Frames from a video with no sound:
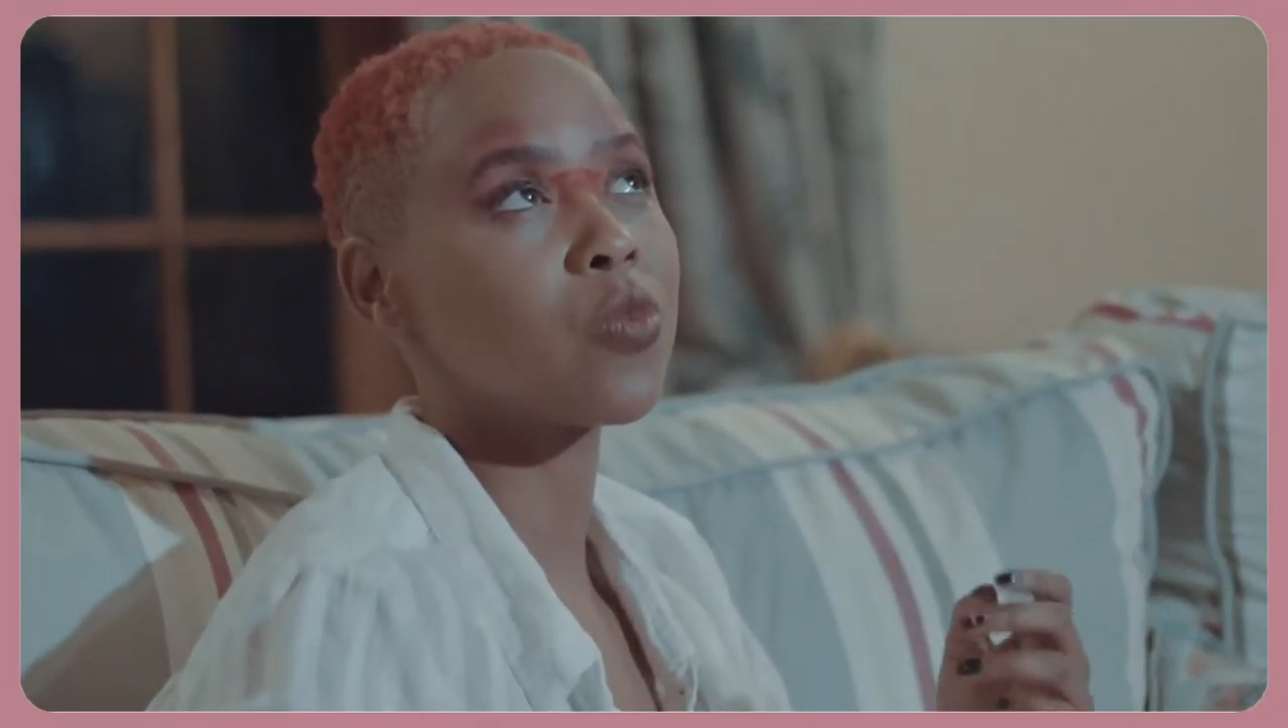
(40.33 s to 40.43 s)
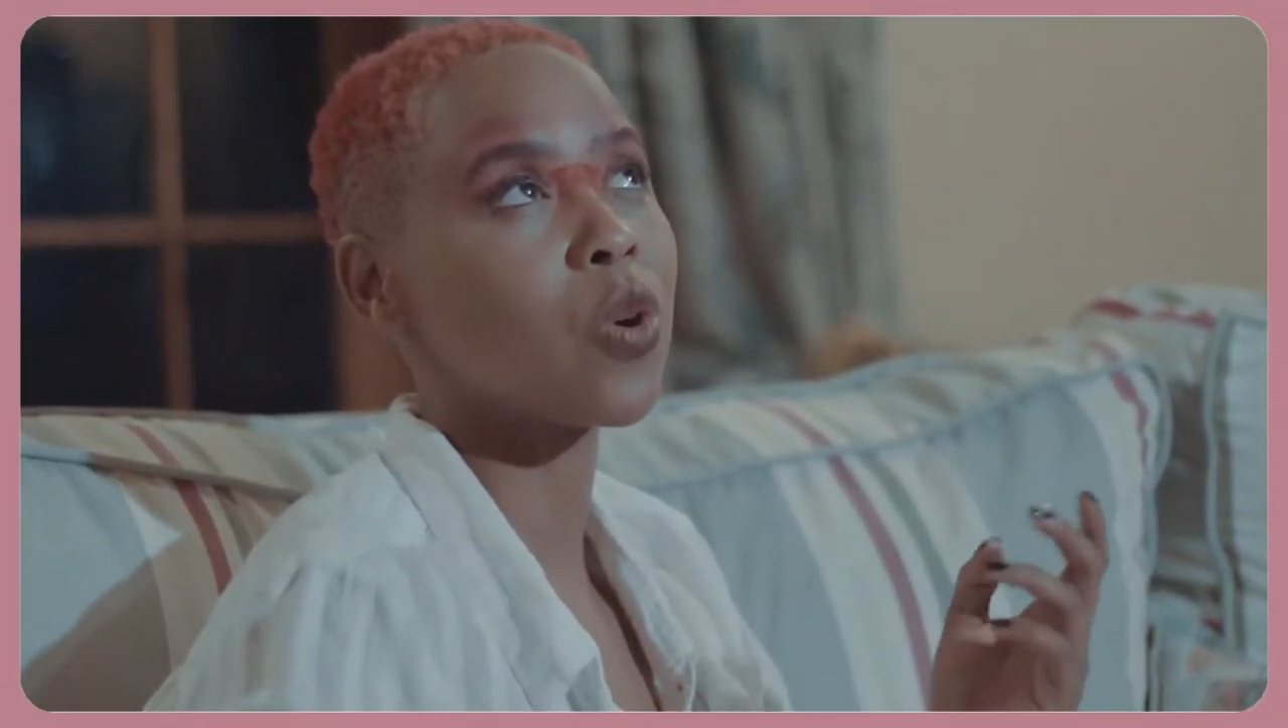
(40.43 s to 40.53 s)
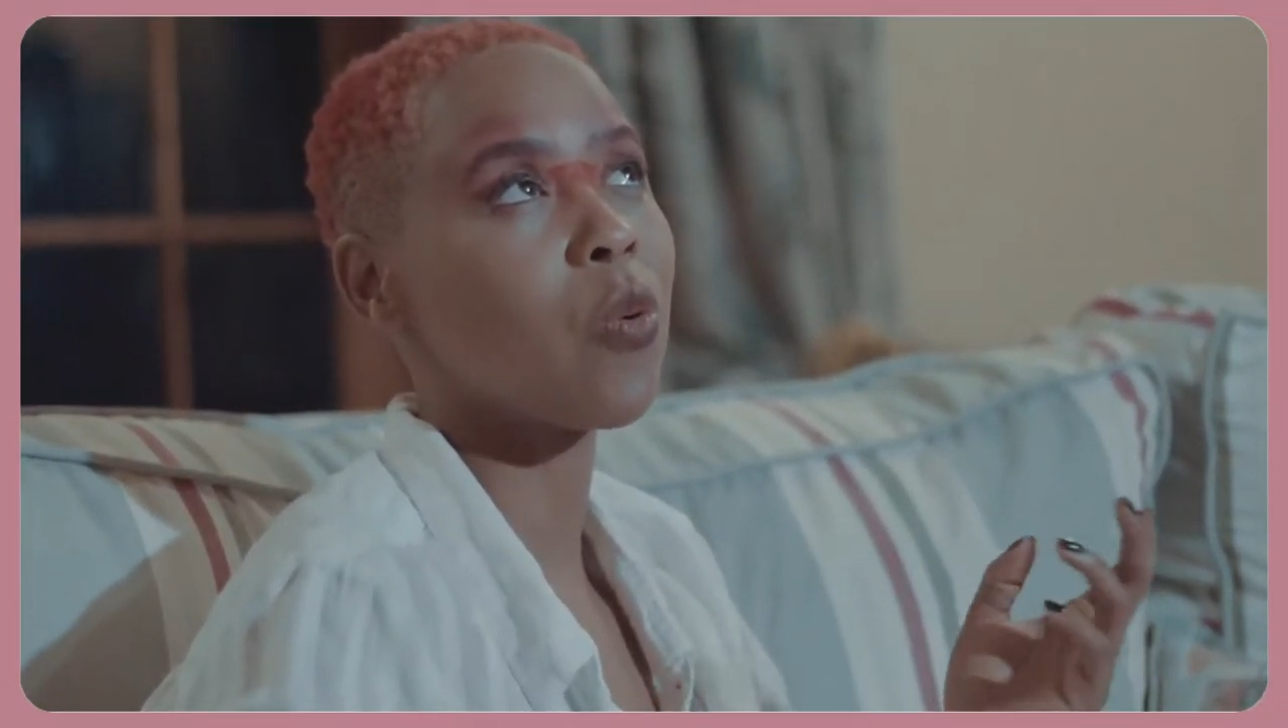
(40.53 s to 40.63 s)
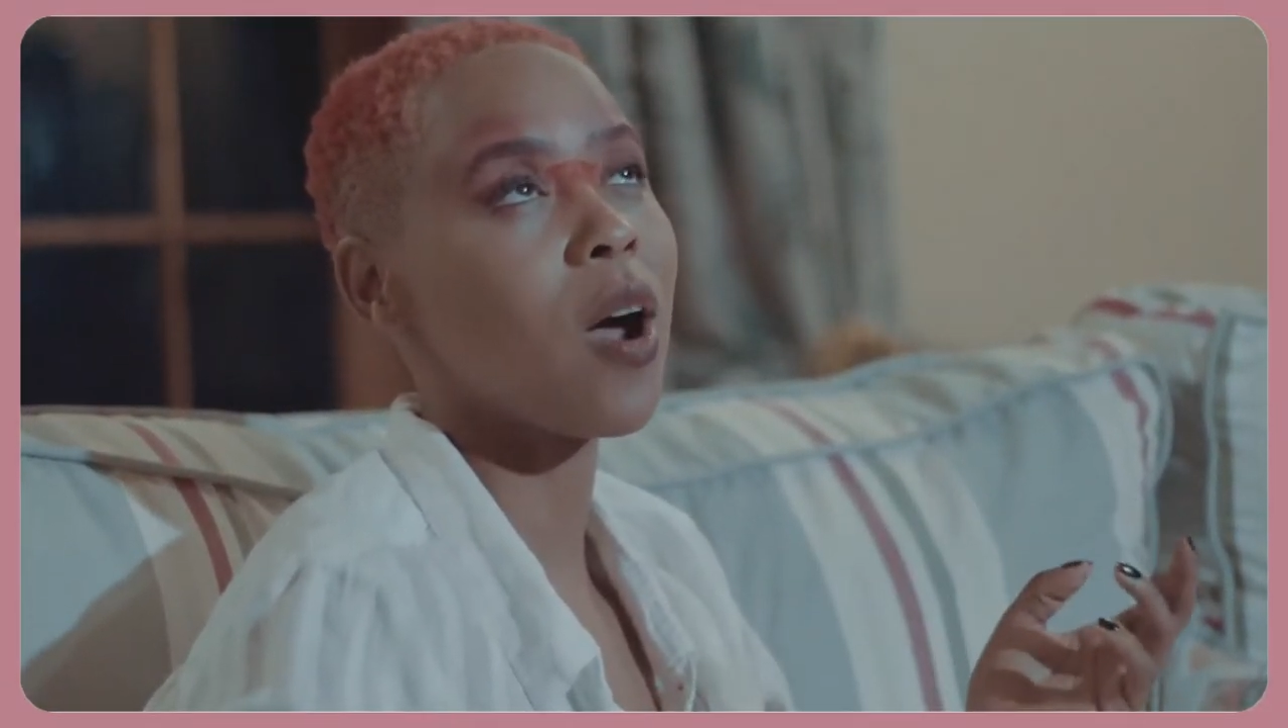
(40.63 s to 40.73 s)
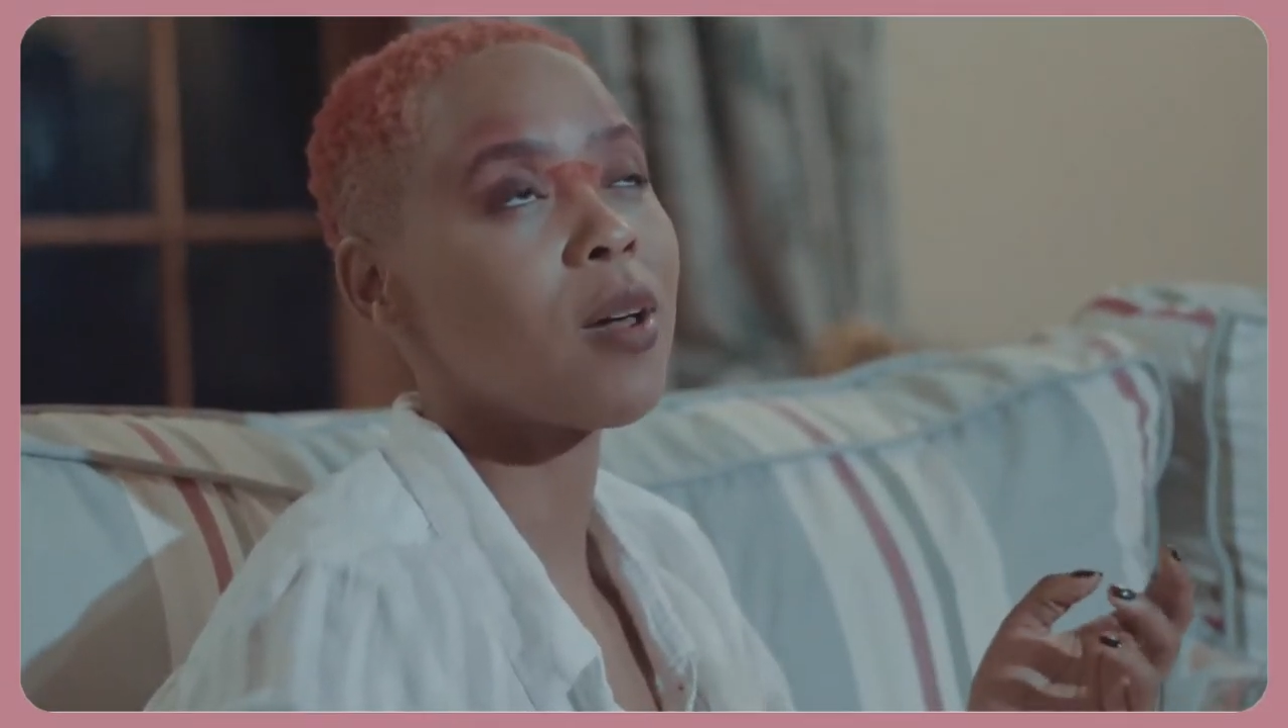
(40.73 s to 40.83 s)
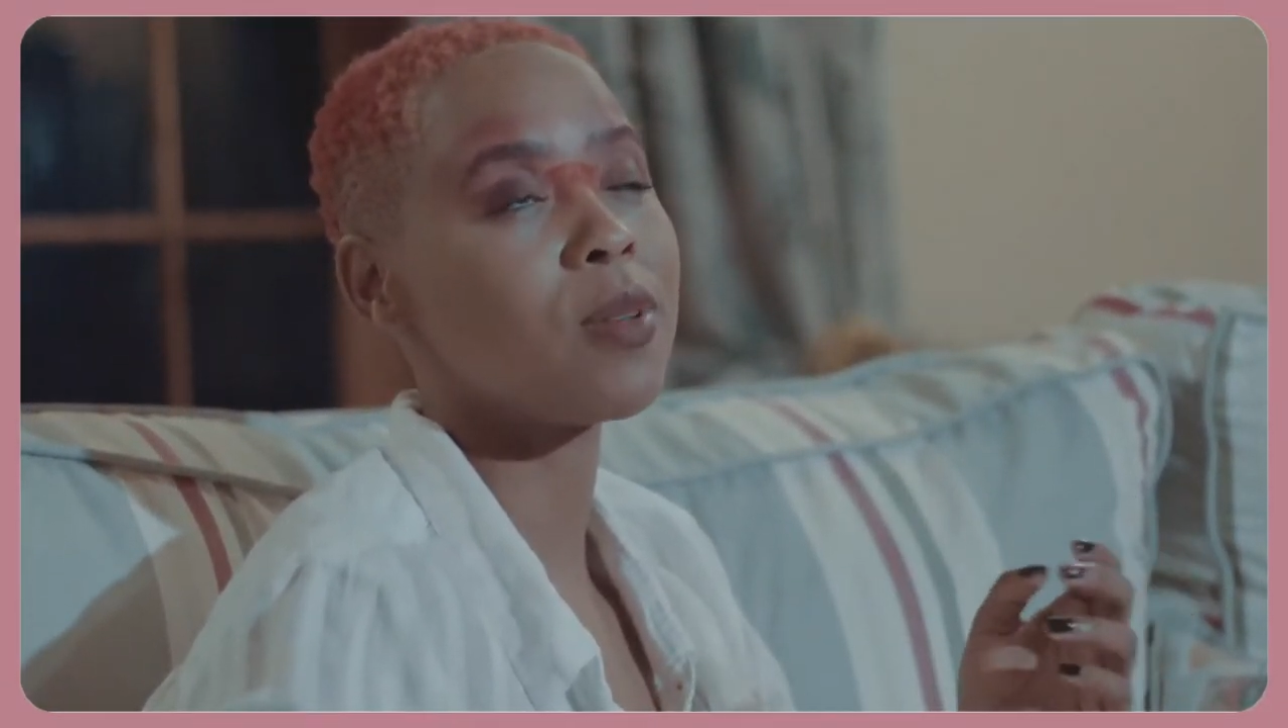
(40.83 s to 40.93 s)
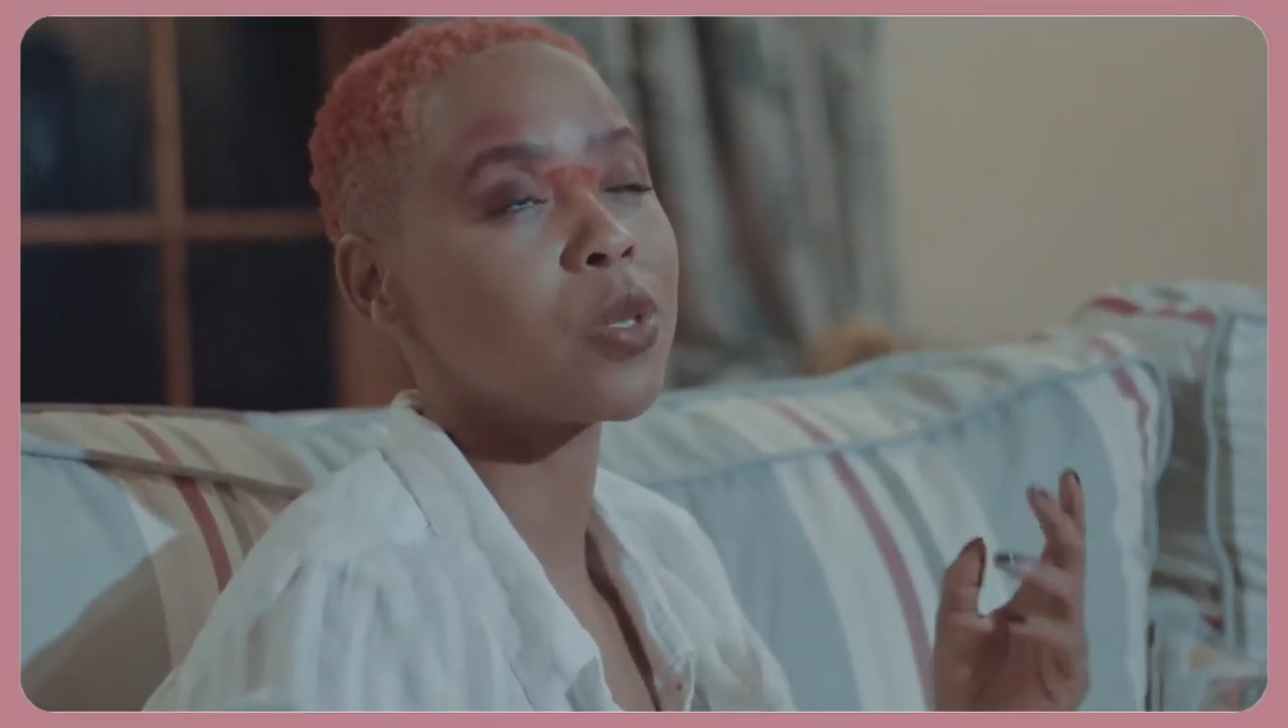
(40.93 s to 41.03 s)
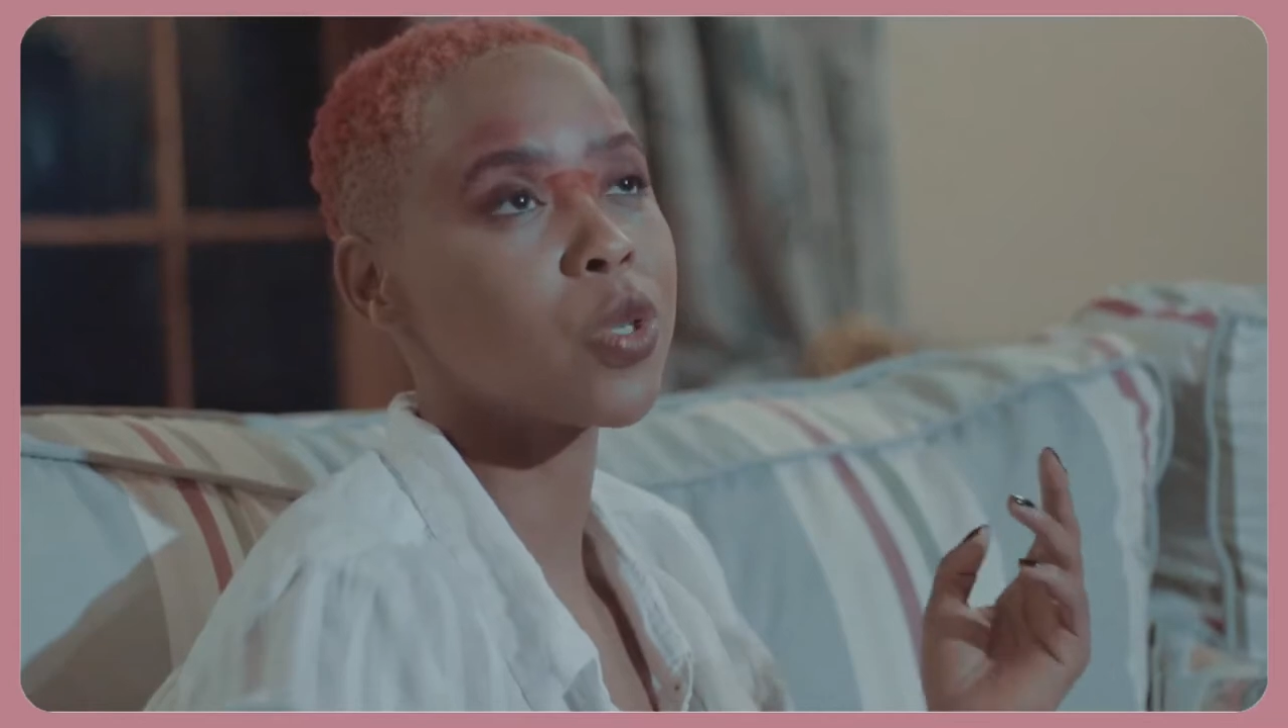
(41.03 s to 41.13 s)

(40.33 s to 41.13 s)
requirements,